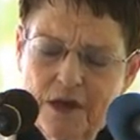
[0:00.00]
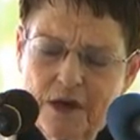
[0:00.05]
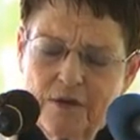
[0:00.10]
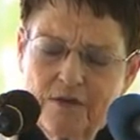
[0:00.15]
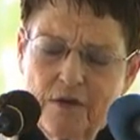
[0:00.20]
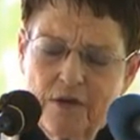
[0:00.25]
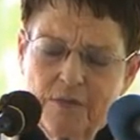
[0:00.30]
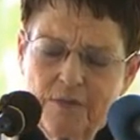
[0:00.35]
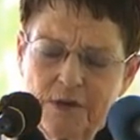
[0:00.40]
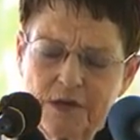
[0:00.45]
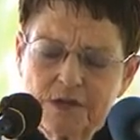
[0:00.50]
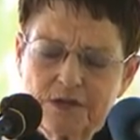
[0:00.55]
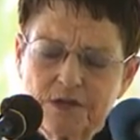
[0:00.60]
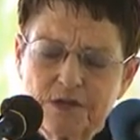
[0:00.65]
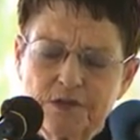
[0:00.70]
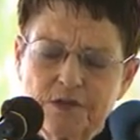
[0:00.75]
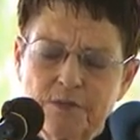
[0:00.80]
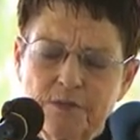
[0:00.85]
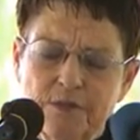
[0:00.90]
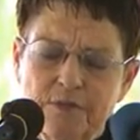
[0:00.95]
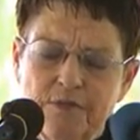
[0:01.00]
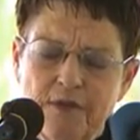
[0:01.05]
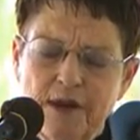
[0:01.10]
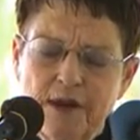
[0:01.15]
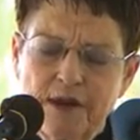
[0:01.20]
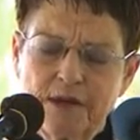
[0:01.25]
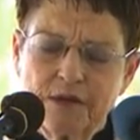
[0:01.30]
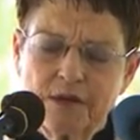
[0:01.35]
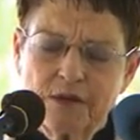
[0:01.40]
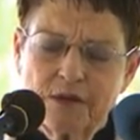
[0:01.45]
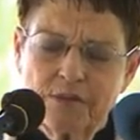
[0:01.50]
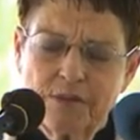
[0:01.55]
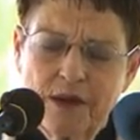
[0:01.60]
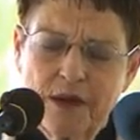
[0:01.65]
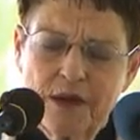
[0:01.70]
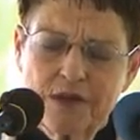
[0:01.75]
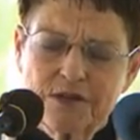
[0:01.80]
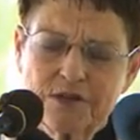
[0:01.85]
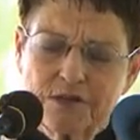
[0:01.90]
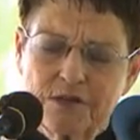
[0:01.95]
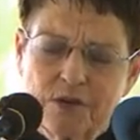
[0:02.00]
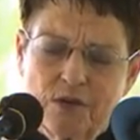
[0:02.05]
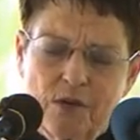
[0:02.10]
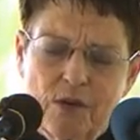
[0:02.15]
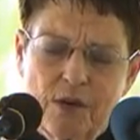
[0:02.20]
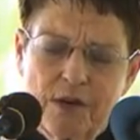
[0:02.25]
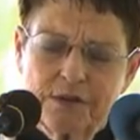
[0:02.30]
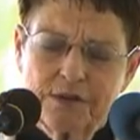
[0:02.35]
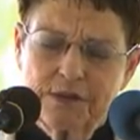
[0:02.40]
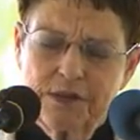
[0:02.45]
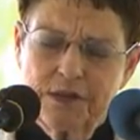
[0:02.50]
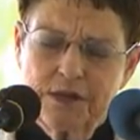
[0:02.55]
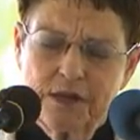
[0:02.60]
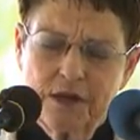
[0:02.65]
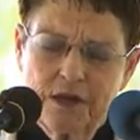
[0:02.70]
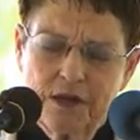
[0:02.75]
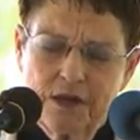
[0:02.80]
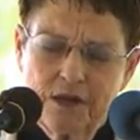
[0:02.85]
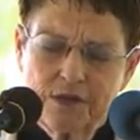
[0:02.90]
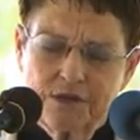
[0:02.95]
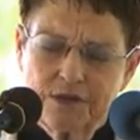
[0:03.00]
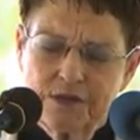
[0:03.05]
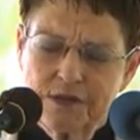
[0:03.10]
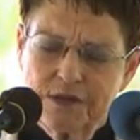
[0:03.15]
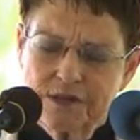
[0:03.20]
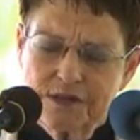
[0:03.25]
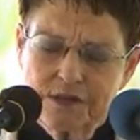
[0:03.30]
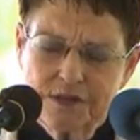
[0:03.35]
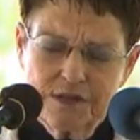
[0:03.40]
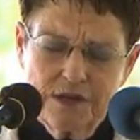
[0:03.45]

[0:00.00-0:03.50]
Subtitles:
of our mission to provide compassionate quality care to this